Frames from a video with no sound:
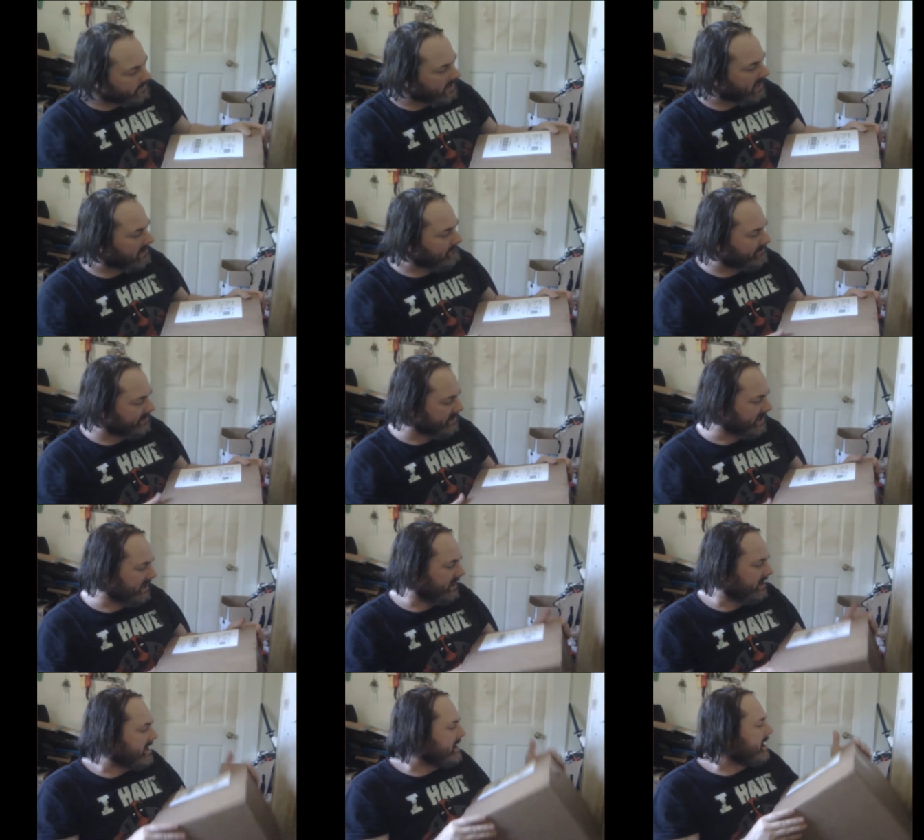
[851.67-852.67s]
But yeah,
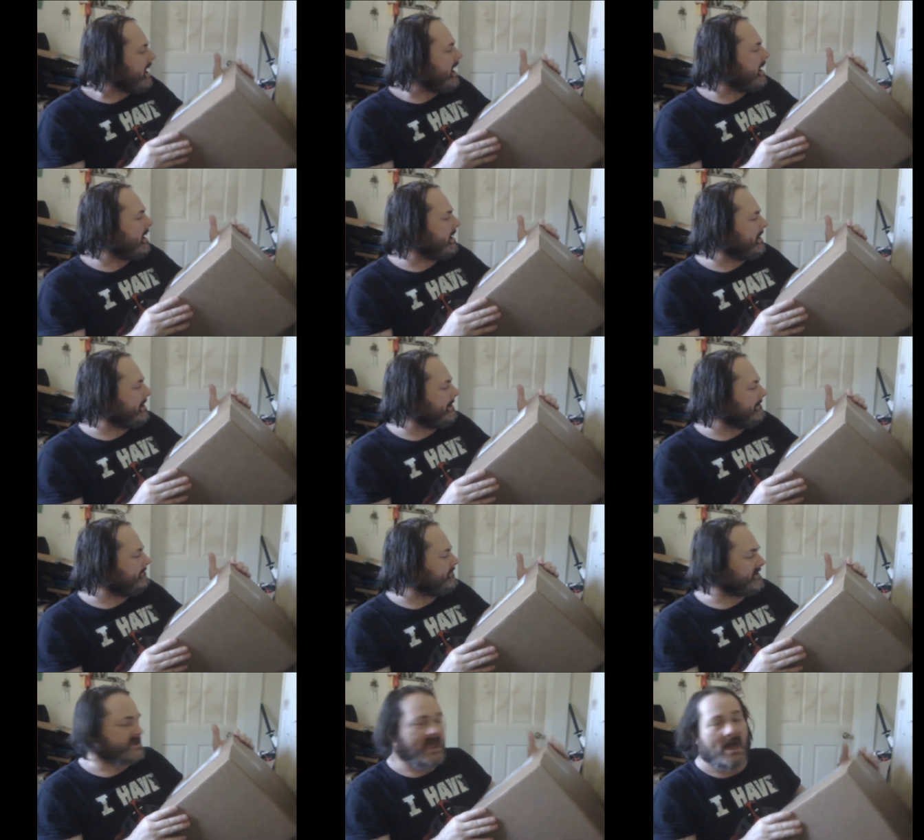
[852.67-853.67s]

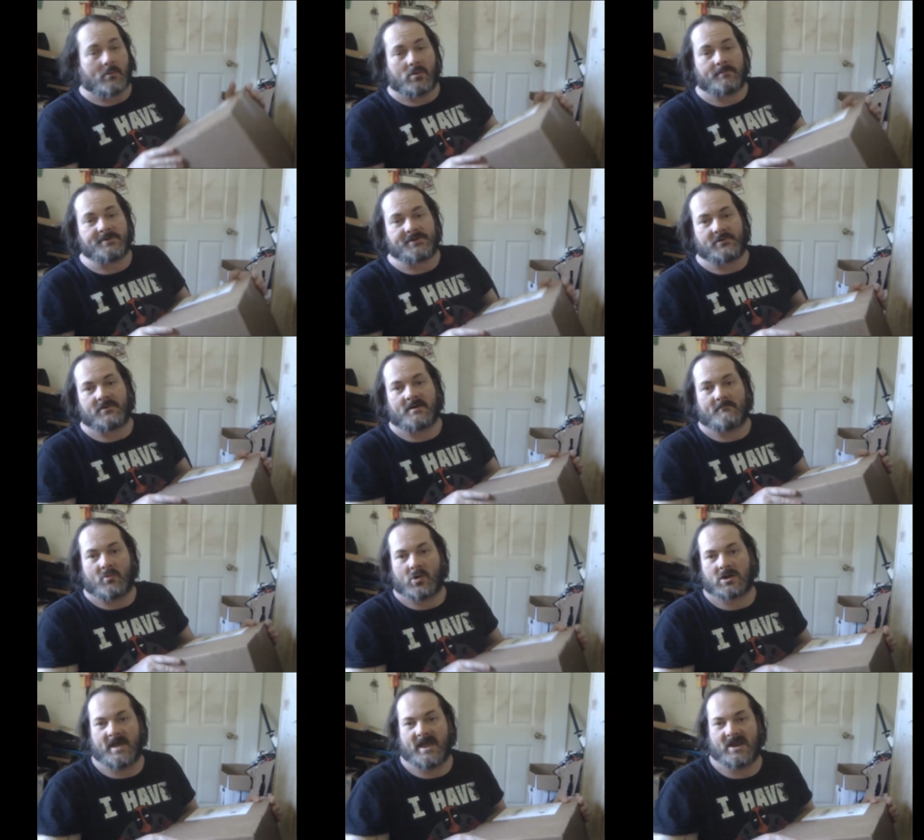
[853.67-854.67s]
I will be doing a
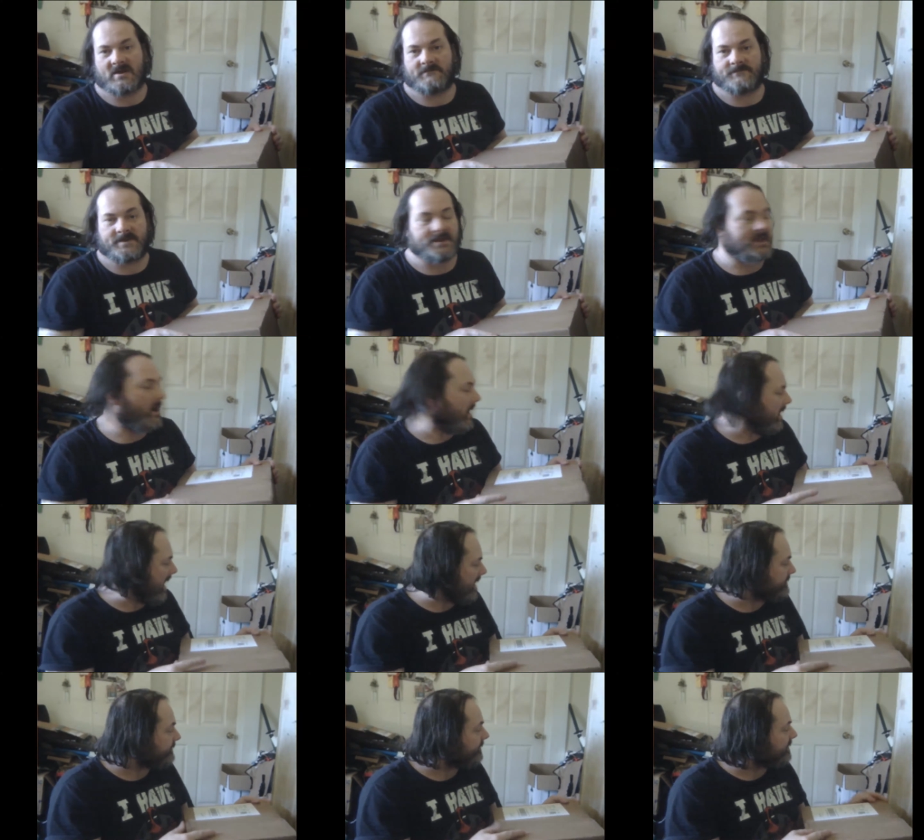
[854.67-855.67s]
more coherent video. I'll
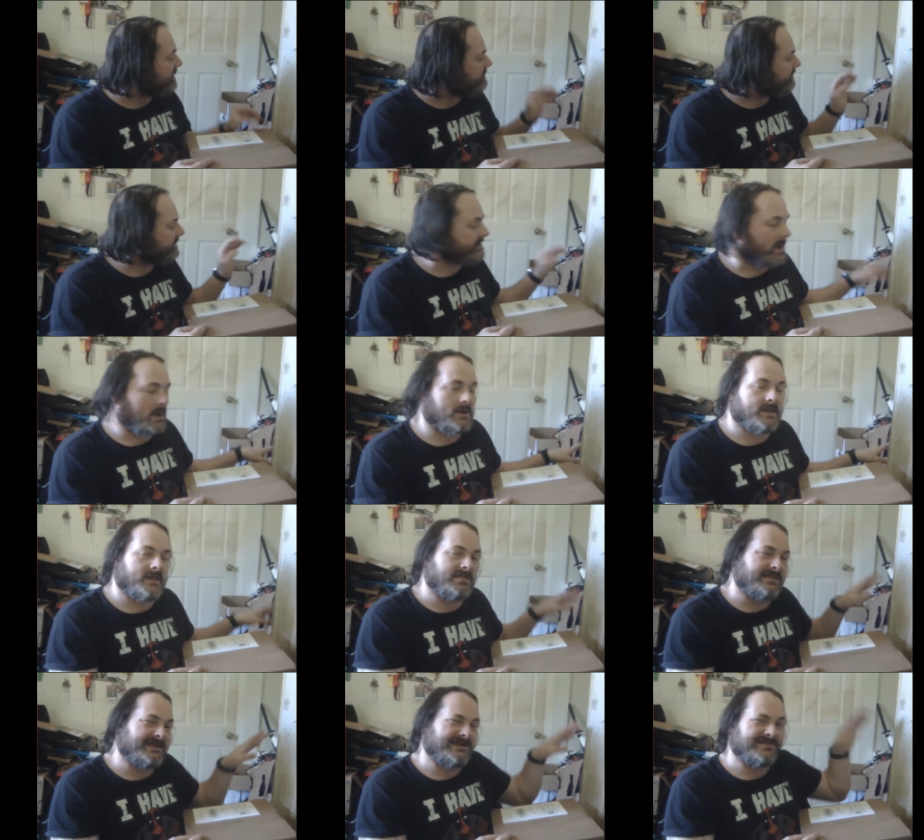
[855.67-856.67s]
actually be talking
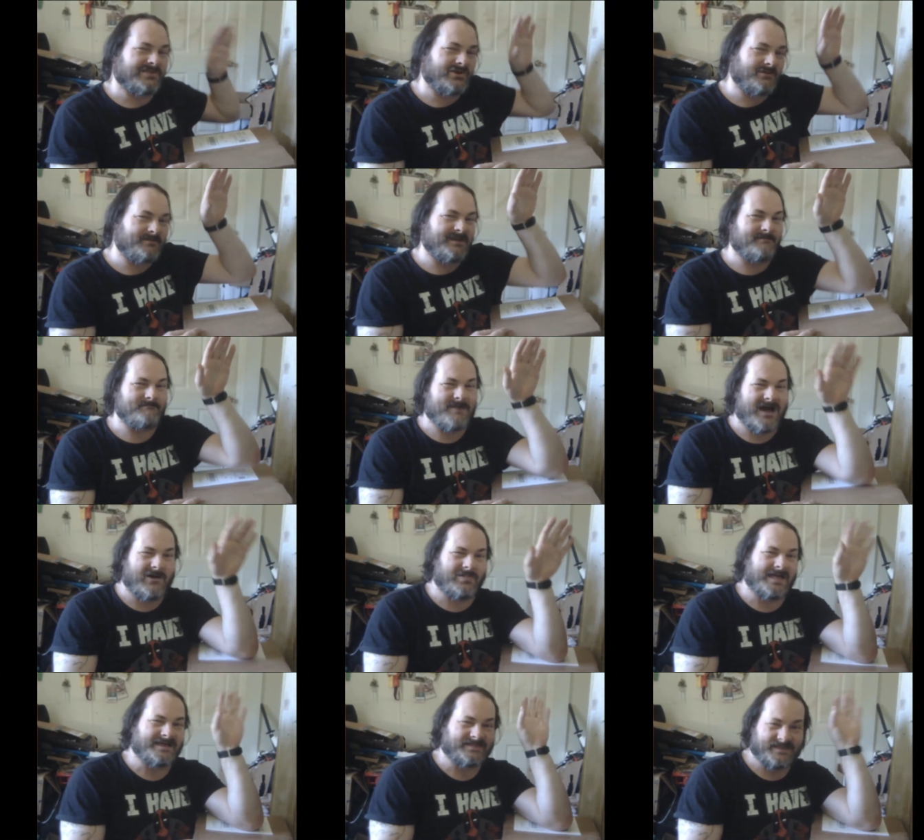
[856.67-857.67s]
like a little bit
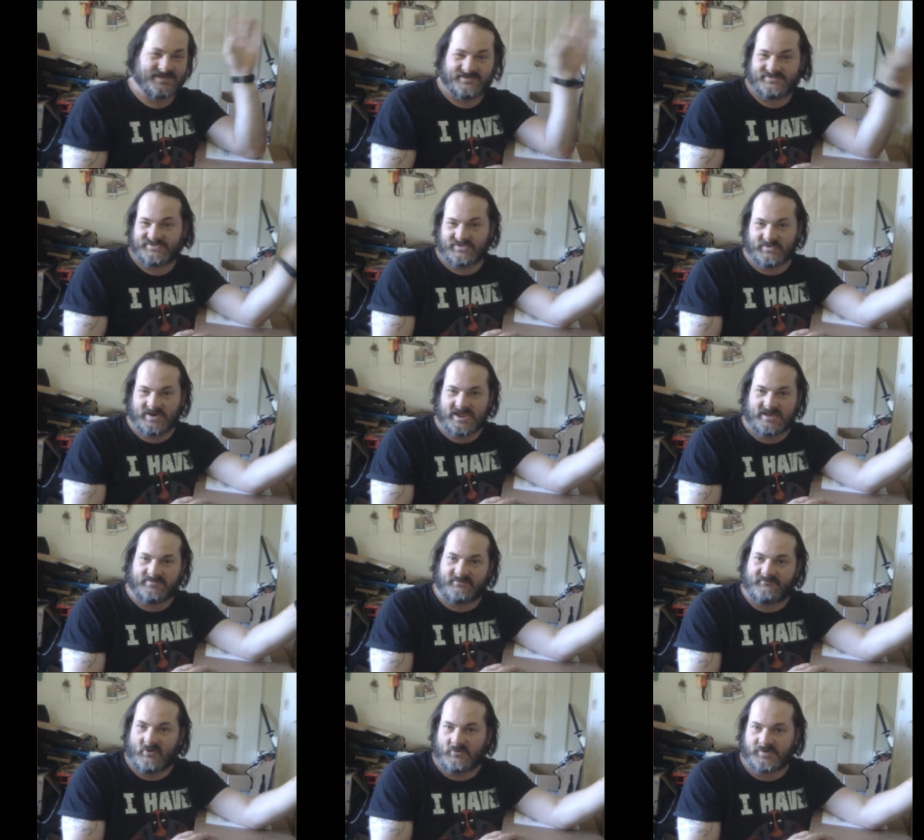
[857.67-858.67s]
about like the history of
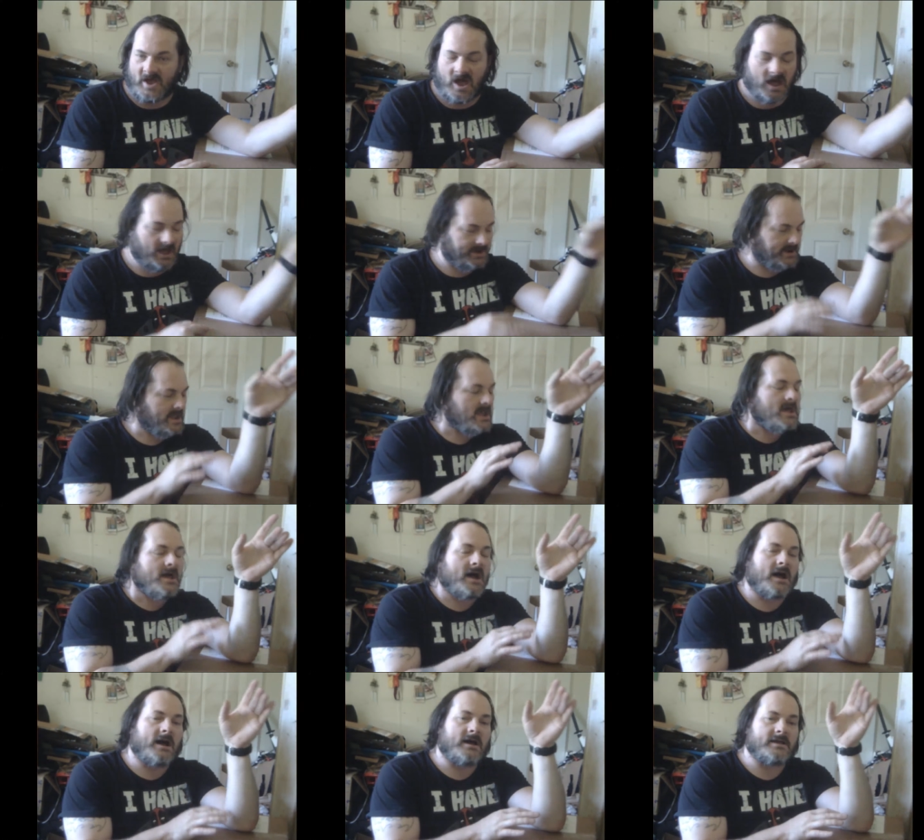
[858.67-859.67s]
the Photon
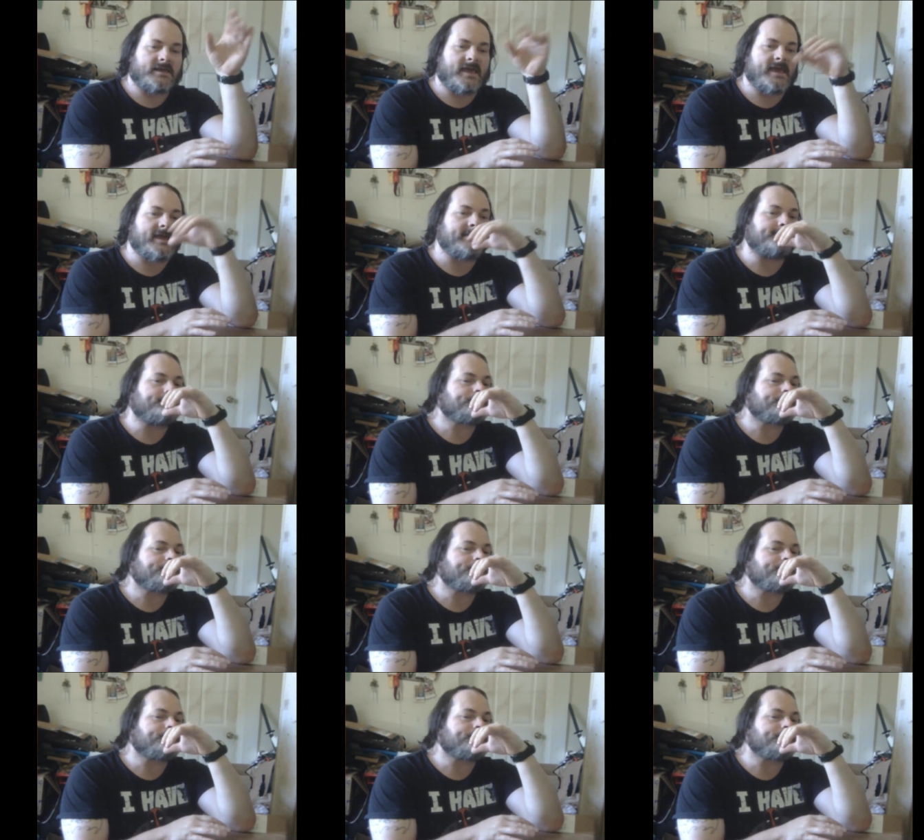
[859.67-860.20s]
game